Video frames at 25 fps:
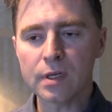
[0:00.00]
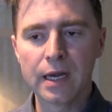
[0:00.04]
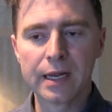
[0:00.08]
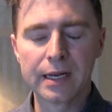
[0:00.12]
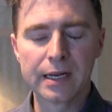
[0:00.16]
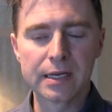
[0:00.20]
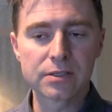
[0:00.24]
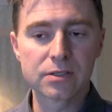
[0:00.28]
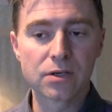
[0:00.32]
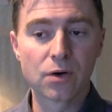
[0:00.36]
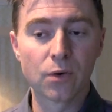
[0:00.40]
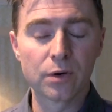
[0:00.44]
I
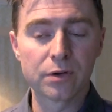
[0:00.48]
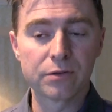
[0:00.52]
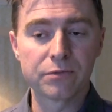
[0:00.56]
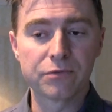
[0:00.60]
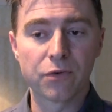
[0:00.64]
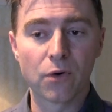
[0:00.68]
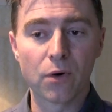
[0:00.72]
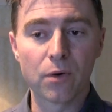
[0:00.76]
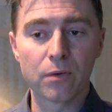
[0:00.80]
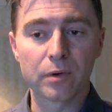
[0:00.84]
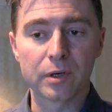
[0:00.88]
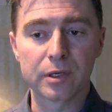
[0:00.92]
guess going
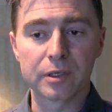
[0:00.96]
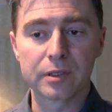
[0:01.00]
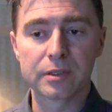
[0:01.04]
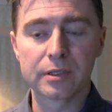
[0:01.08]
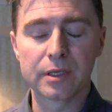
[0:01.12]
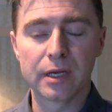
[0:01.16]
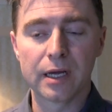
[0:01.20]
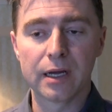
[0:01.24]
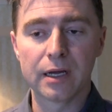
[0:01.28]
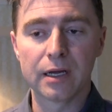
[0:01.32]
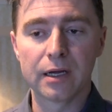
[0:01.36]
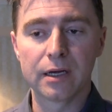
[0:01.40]

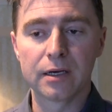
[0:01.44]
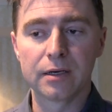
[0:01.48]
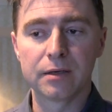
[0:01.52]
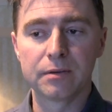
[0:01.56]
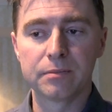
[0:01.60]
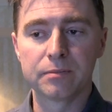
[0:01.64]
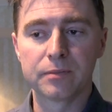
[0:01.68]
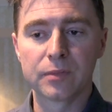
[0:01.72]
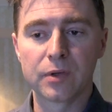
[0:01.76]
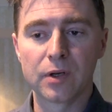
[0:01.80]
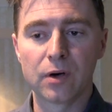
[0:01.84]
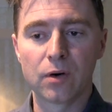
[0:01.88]
forward,
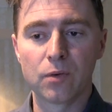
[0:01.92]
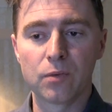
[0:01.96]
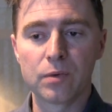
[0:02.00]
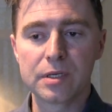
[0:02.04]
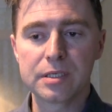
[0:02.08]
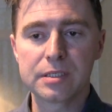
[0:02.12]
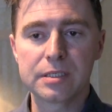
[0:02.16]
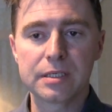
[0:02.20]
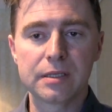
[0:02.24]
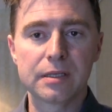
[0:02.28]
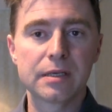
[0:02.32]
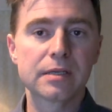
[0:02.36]

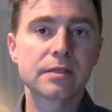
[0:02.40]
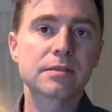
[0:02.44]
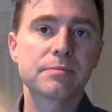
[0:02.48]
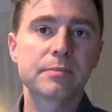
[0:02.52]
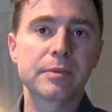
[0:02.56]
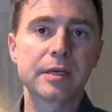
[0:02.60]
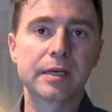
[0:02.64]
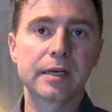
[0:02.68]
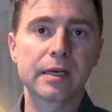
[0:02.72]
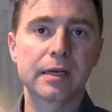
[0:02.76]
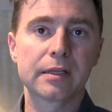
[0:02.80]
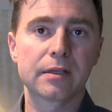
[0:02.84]
we see this
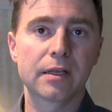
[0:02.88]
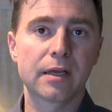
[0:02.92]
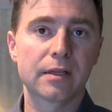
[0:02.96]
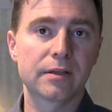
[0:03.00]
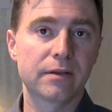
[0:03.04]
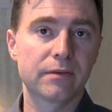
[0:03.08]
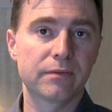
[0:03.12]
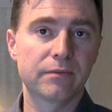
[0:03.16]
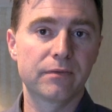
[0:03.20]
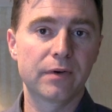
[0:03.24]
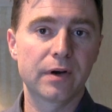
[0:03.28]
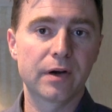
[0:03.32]
being
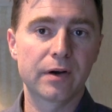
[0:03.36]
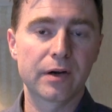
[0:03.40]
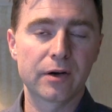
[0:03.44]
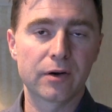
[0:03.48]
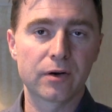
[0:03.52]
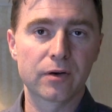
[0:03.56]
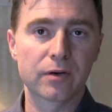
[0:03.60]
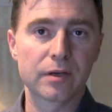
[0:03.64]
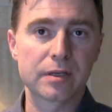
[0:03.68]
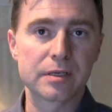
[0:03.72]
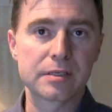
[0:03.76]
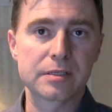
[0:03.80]
at the very
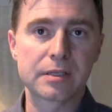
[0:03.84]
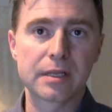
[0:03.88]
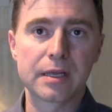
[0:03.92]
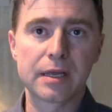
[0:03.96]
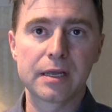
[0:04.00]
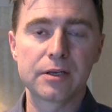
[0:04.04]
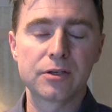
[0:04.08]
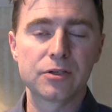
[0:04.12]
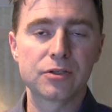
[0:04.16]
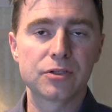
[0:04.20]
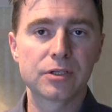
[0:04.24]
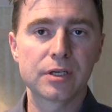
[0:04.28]
early
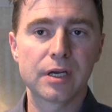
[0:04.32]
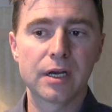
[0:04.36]
stage.